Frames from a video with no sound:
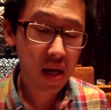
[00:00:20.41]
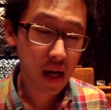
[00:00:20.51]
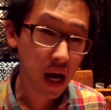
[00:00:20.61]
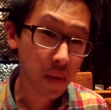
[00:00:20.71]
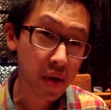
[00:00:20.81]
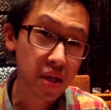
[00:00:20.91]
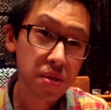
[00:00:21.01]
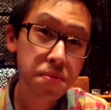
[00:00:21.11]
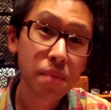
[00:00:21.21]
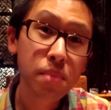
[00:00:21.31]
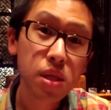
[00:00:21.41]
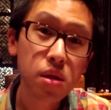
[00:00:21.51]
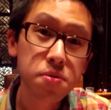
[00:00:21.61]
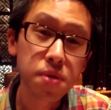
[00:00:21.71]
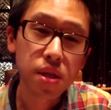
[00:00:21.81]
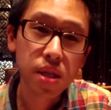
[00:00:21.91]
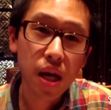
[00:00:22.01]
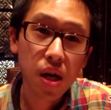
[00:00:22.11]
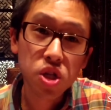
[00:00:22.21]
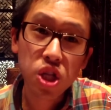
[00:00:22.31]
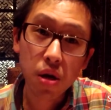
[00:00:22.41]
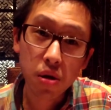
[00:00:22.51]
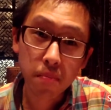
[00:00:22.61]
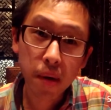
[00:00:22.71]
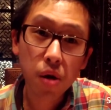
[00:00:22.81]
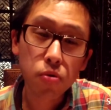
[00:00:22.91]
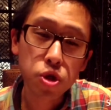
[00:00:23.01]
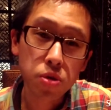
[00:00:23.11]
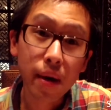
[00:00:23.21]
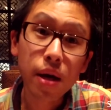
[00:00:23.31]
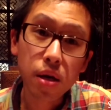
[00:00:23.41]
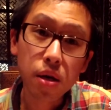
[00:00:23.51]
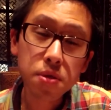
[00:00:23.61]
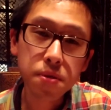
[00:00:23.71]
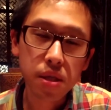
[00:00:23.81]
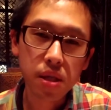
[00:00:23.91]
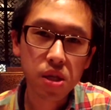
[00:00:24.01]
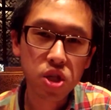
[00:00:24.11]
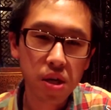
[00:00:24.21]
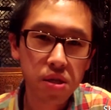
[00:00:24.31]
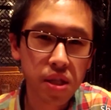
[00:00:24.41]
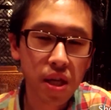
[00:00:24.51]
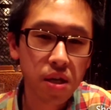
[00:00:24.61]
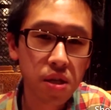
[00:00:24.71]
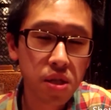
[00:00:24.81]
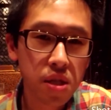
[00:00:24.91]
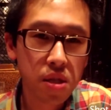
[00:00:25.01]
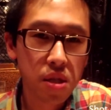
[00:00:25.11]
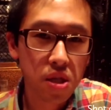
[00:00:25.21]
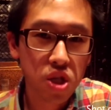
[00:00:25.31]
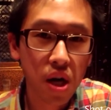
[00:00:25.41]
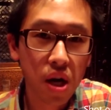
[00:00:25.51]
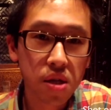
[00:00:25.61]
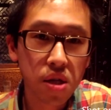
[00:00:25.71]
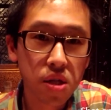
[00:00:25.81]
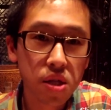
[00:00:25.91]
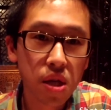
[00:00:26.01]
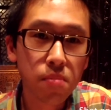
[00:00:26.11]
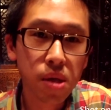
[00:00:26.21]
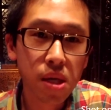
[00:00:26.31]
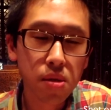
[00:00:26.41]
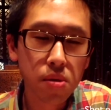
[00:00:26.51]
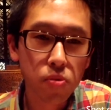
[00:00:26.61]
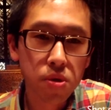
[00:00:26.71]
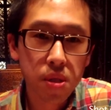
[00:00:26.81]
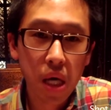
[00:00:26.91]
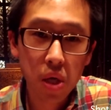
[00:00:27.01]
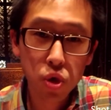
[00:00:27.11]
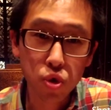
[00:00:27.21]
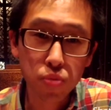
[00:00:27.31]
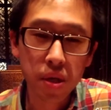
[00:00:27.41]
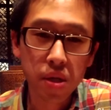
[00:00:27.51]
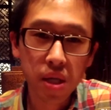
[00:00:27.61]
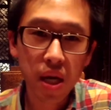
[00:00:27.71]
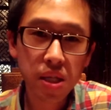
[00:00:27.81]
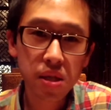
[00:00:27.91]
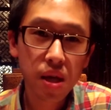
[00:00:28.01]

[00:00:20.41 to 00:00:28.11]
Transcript: Um, it is famous of its uh, xiaolongbao, which you may heard of. It's a Chinese delicacy. It's a Shanghainese dumpling with uh, soup inside.